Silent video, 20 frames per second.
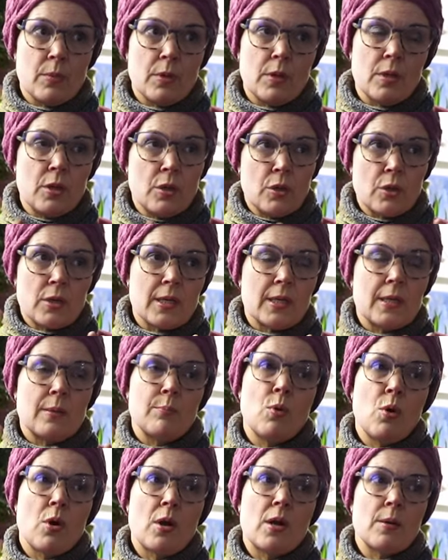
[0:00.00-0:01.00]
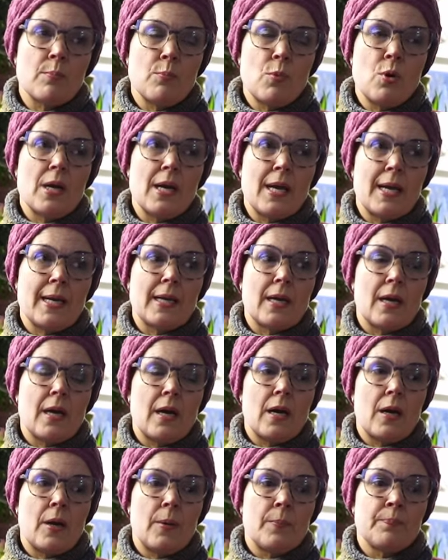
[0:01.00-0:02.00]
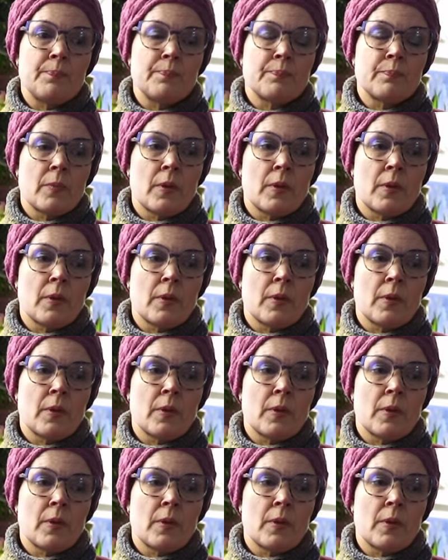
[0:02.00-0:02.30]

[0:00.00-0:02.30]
looking more like a